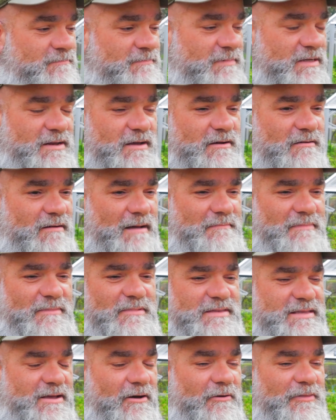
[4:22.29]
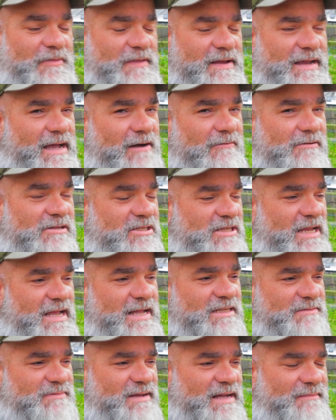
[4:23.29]
You know, I don't think I would
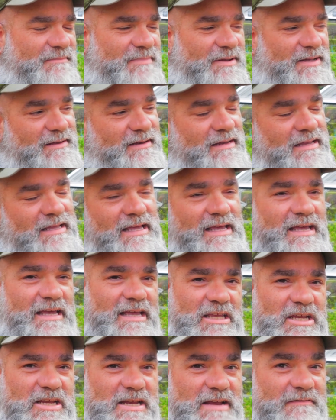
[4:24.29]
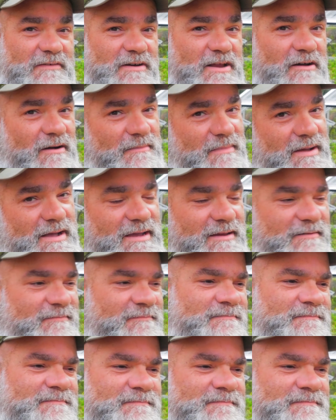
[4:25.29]
change mine, but you never know, I might.